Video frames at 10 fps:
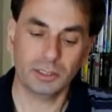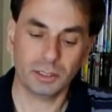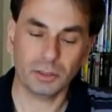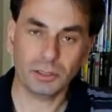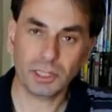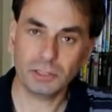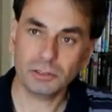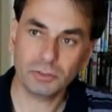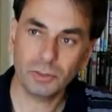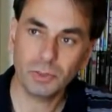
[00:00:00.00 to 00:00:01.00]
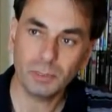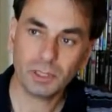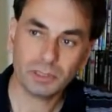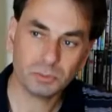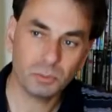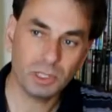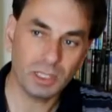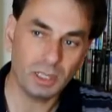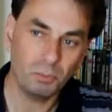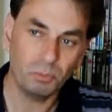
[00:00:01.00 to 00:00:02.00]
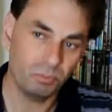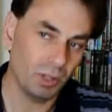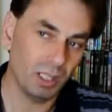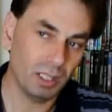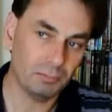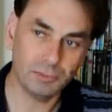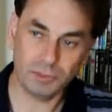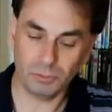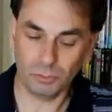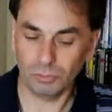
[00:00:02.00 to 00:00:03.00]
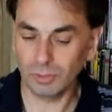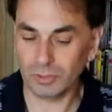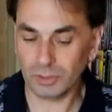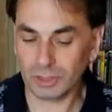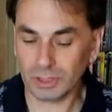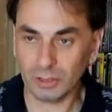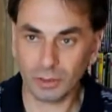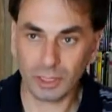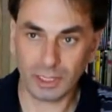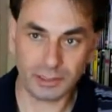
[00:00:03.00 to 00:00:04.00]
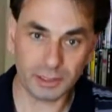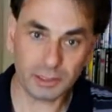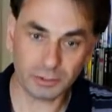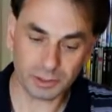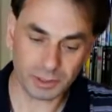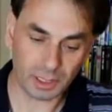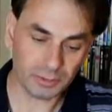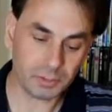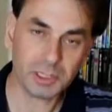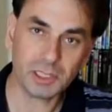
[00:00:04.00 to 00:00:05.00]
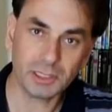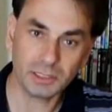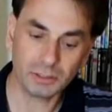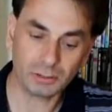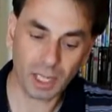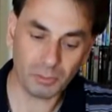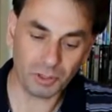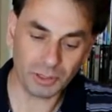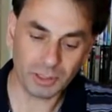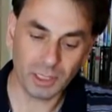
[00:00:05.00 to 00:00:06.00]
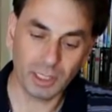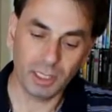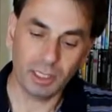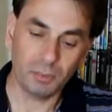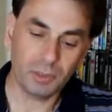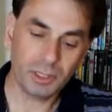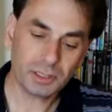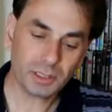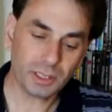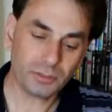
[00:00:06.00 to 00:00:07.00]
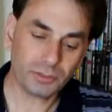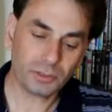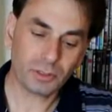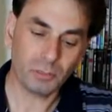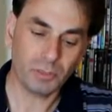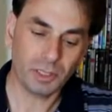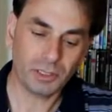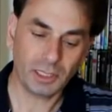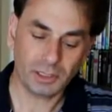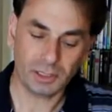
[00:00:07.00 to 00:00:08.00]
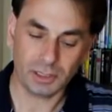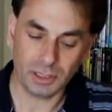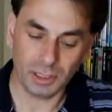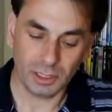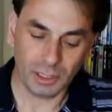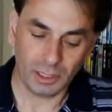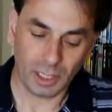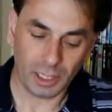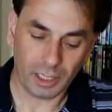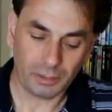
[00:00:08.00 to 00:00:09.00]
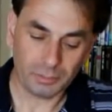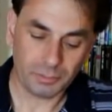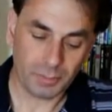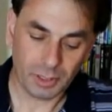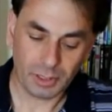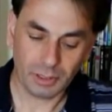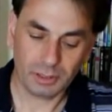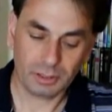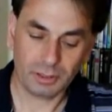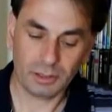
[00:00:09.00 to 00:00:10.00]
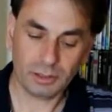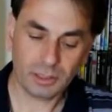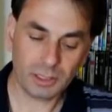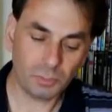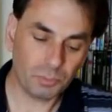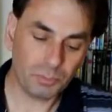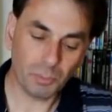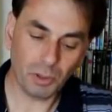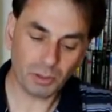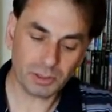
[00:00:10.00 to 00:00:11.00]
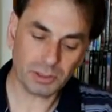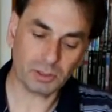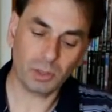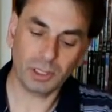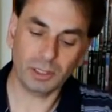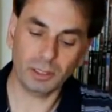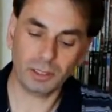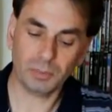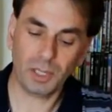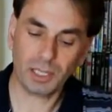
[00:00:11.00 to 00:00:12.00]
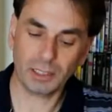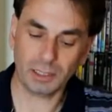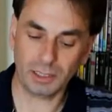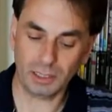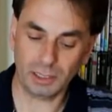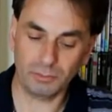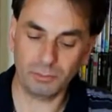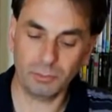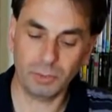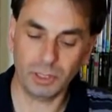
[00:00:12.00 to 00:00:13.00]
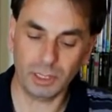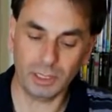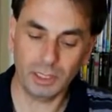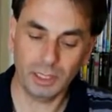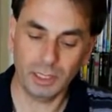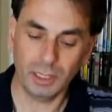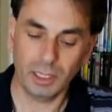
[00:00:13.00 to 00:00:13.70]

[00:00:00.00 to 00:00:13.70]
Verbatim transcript: so it's unusual for me because really I'm I love reviewing and looking at digital stuff, especially digital cameras. But this kind of got my attention. Um, you can see the the box is quite a nice packaging that they've put it in.